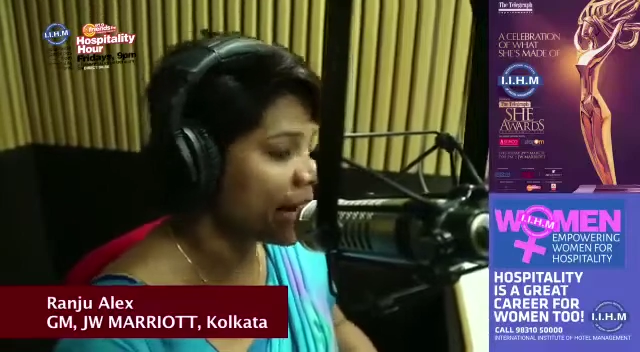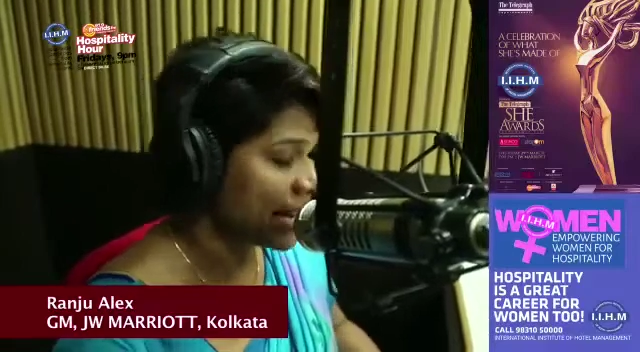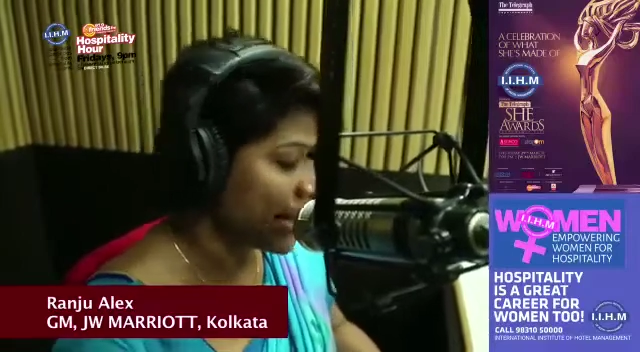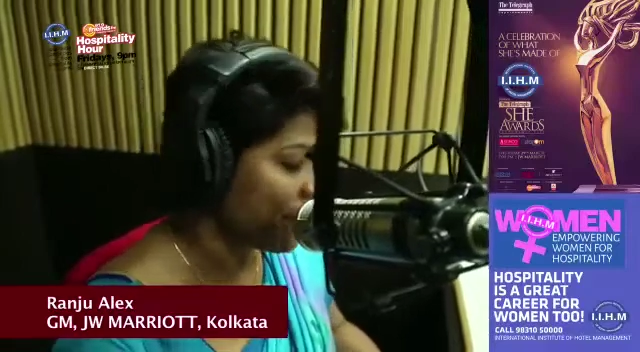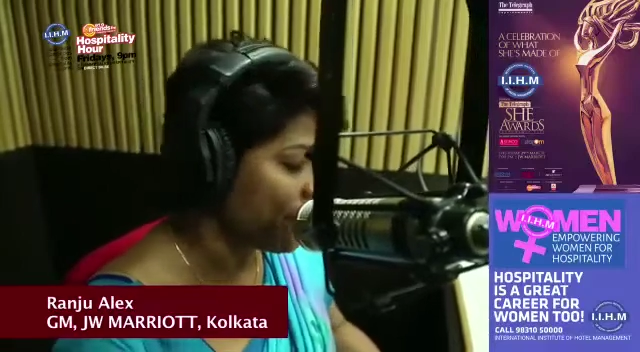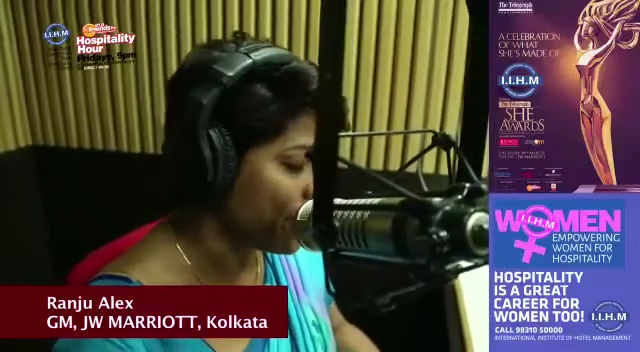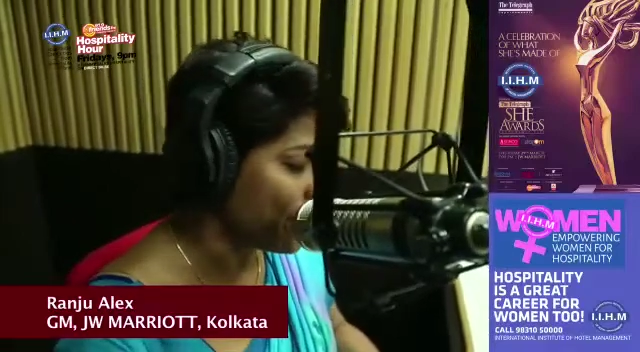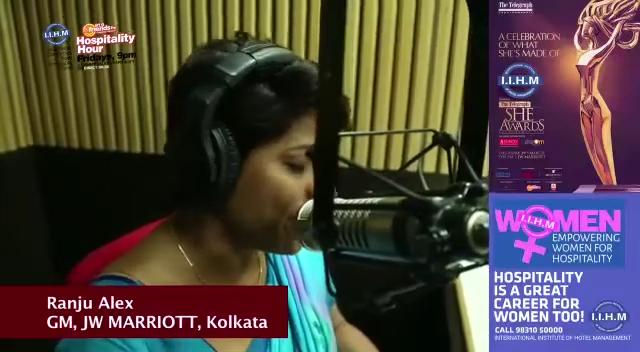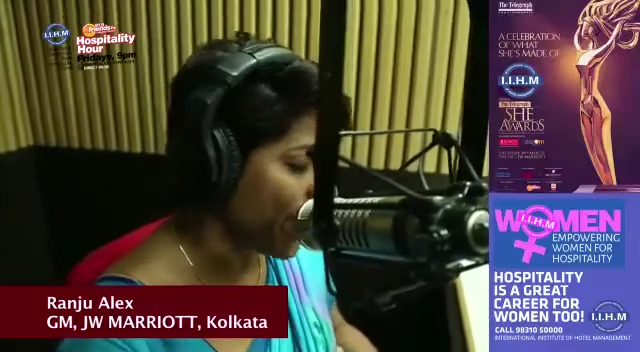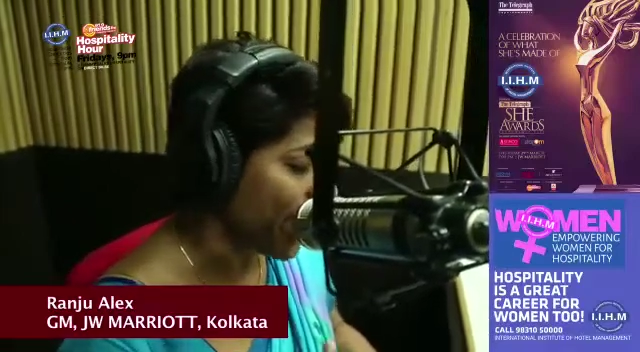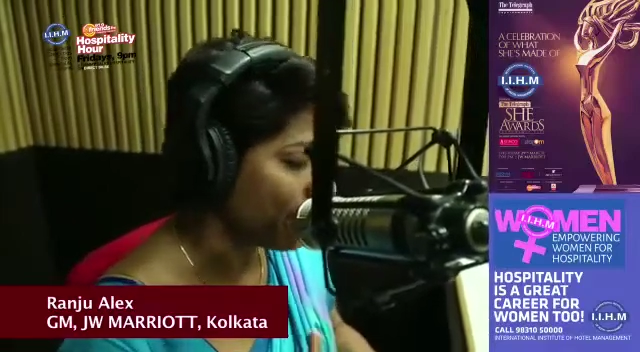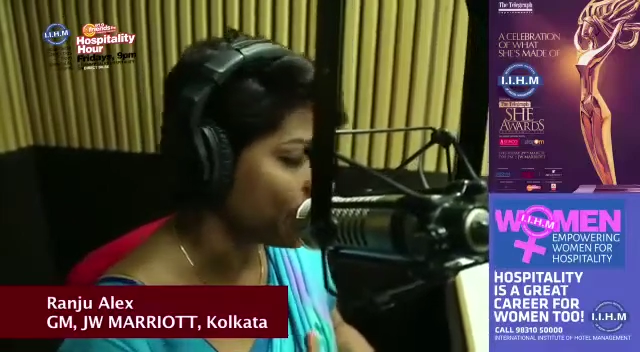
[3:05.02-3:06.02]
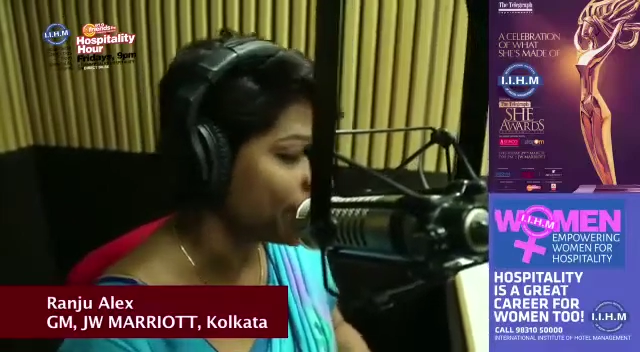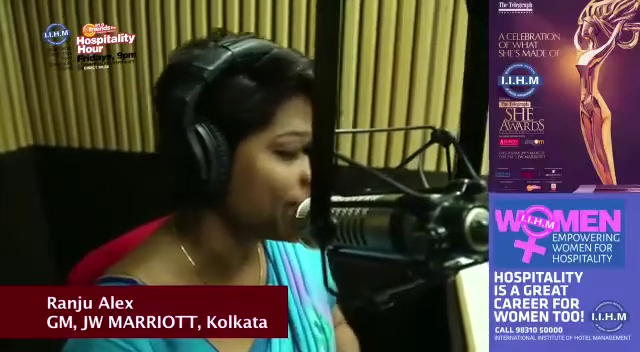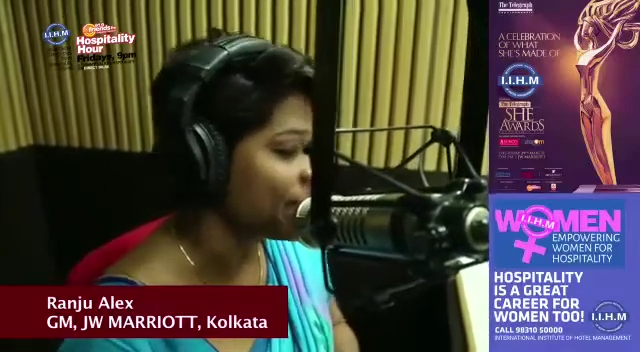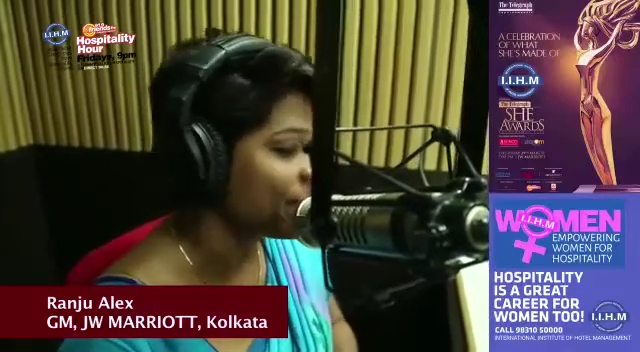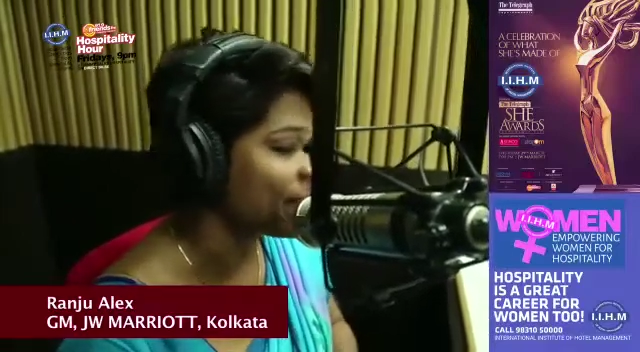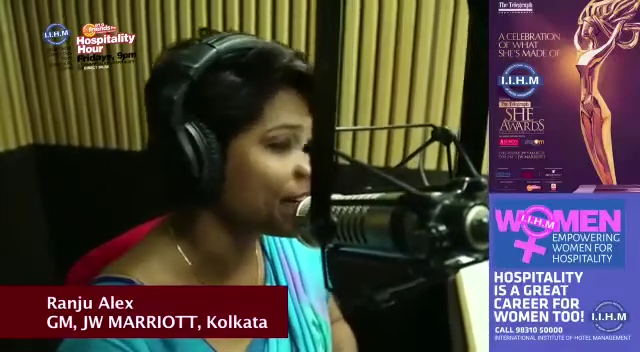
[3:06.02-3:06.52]
But if you have
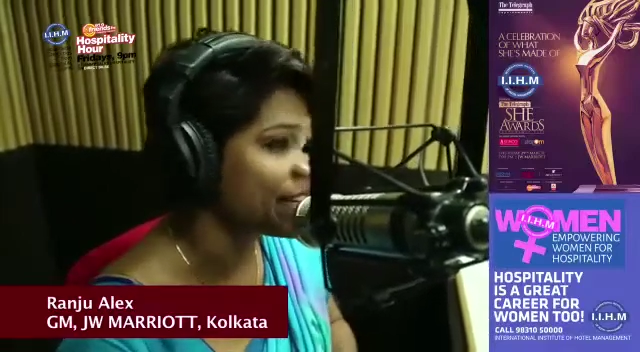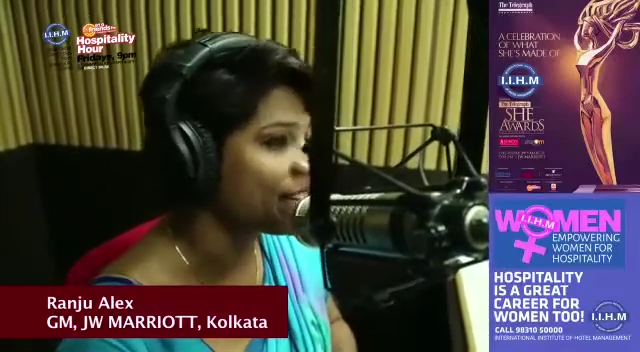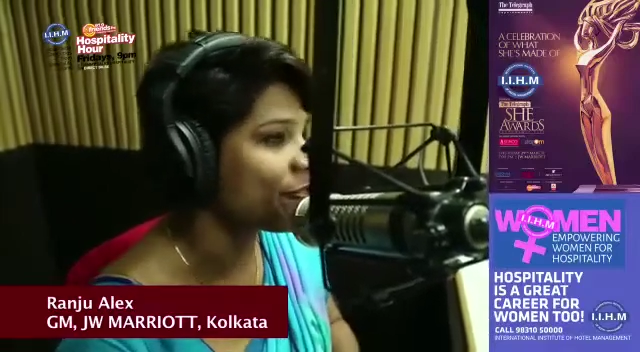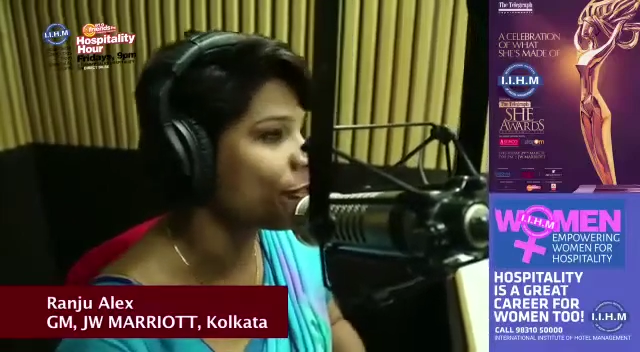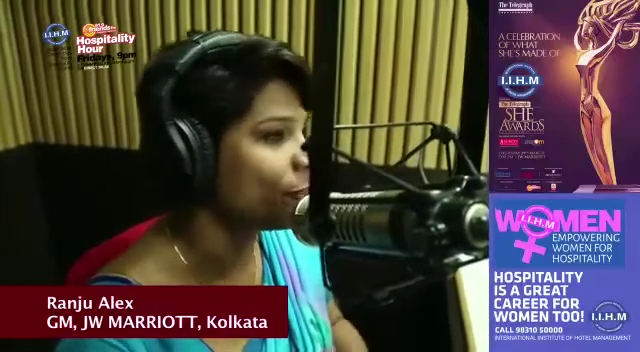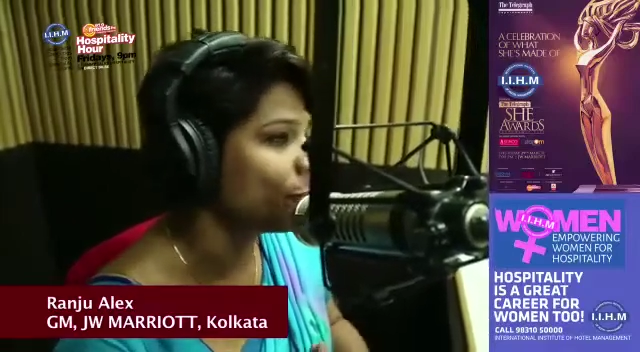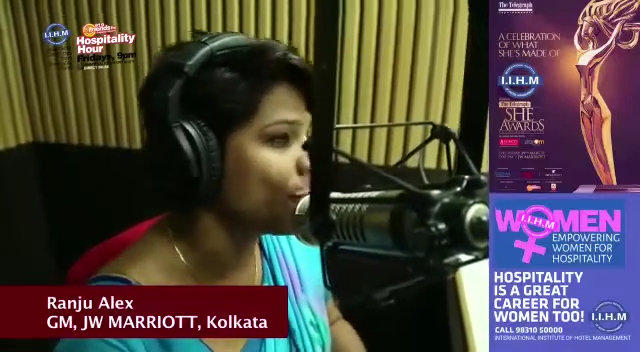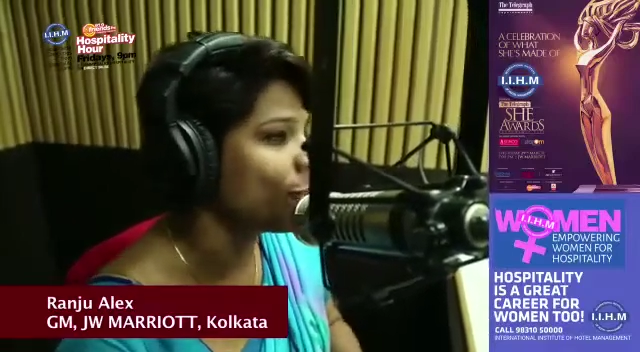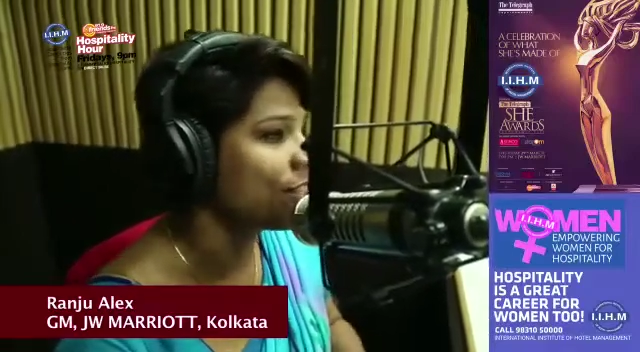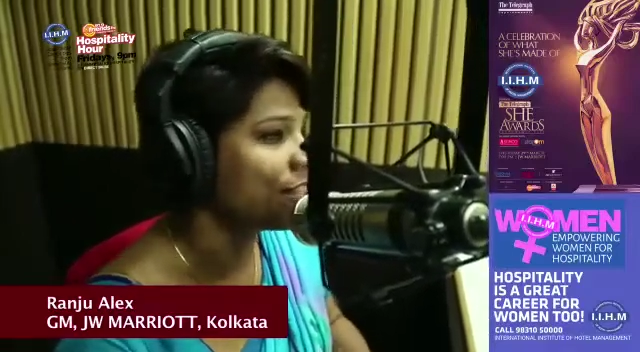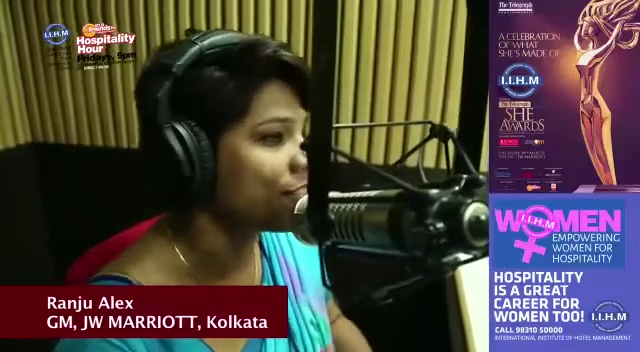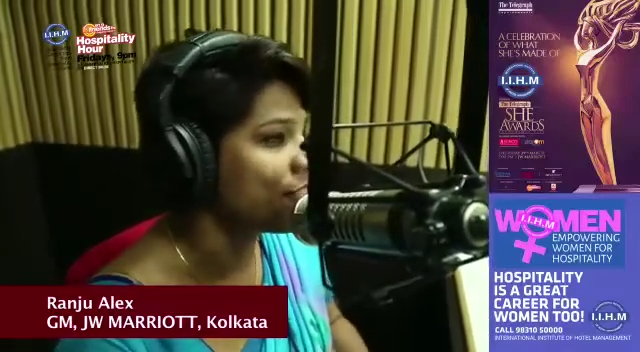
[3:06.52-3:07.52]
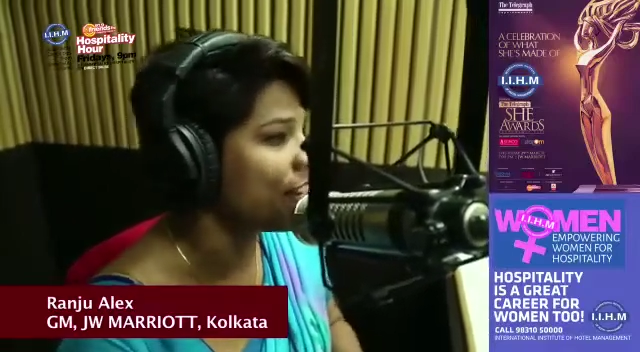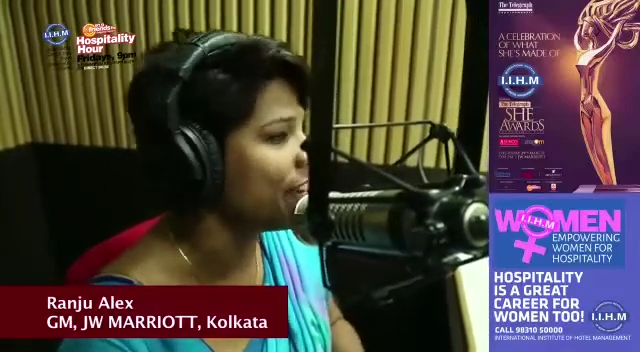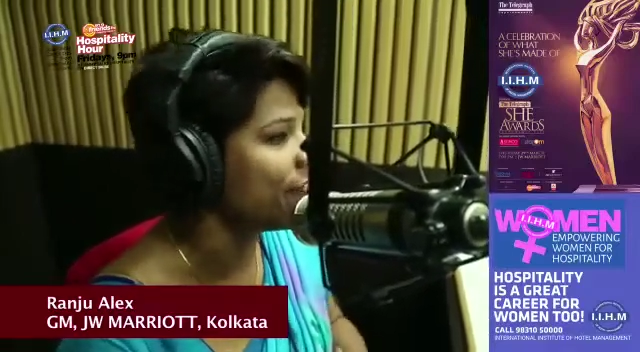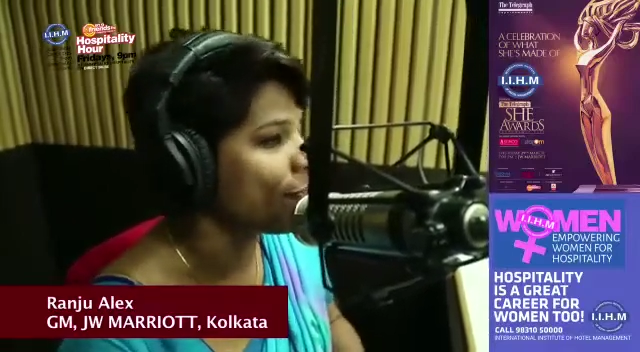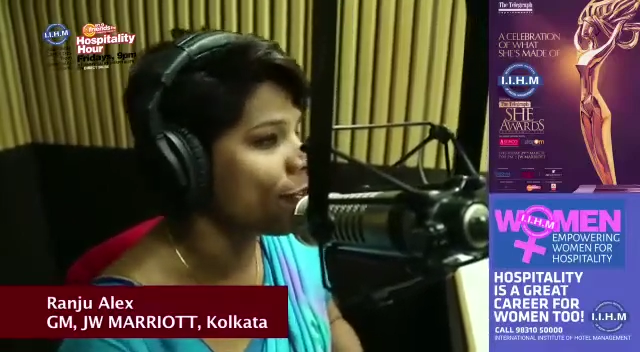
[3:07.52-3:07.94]
perseverance for those 3,